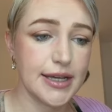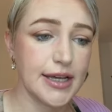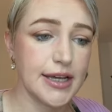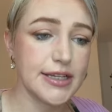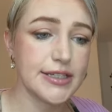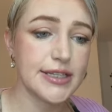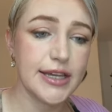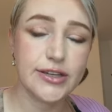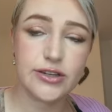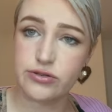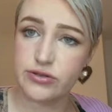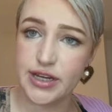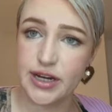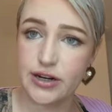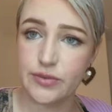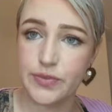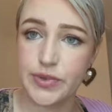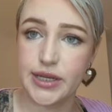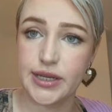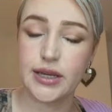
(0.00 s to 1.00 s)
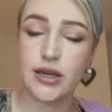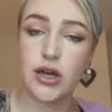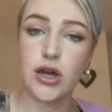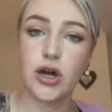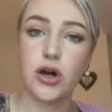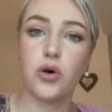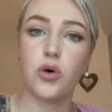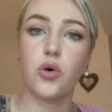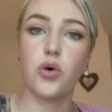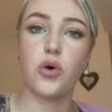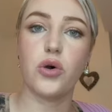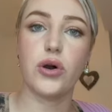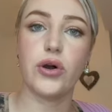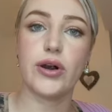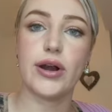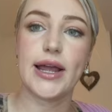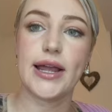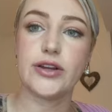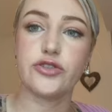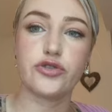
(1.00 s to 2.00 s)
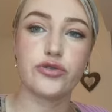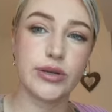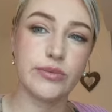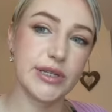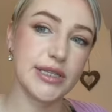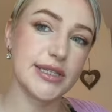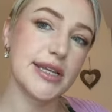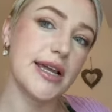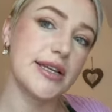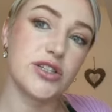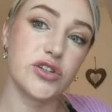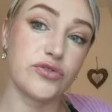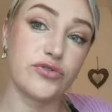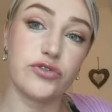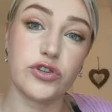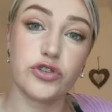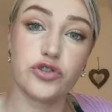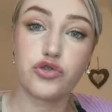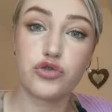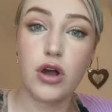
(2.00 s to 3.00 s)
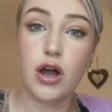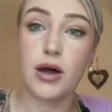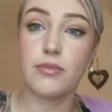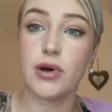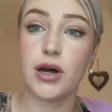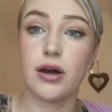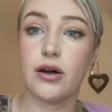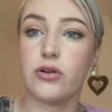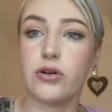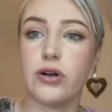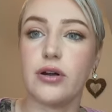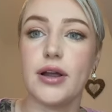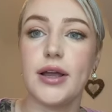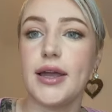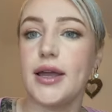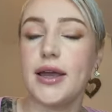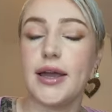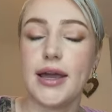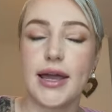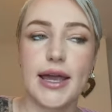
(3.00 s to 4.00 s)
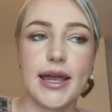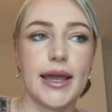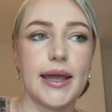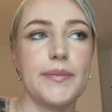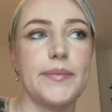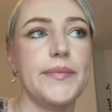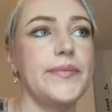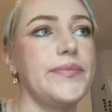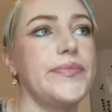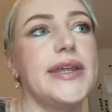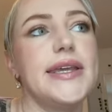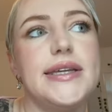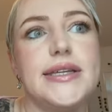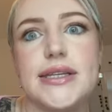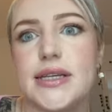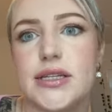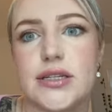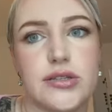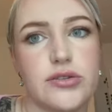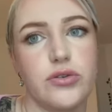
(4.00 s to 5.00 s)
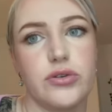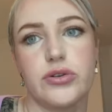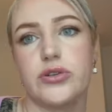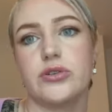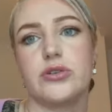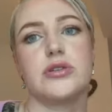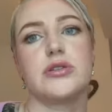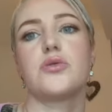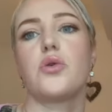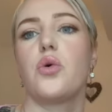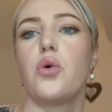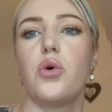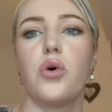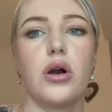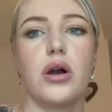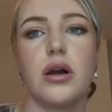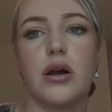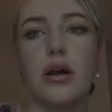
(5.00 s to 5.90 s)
psychotherapy or a treatment centre for trauma or eating disorders or